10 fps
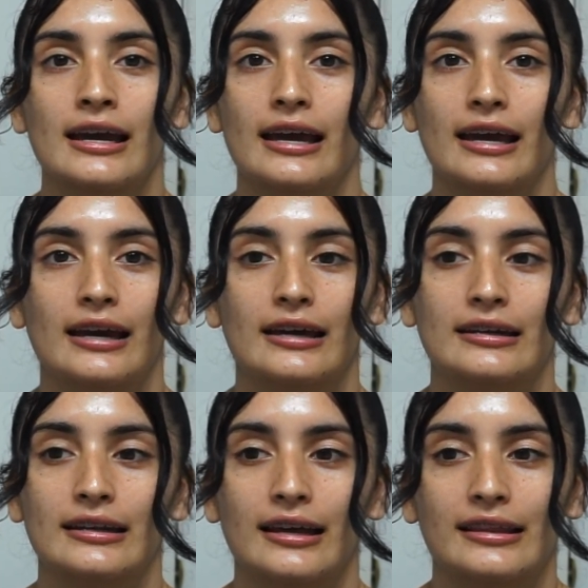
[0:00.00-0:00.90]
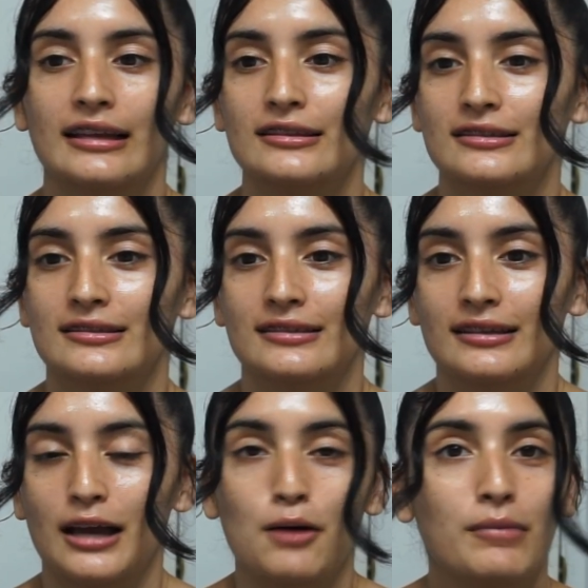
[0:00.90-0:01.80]
and that's
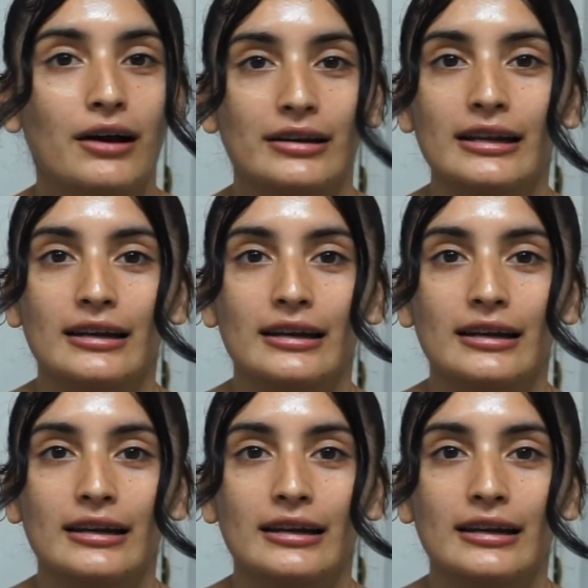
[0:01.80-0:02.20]
about it.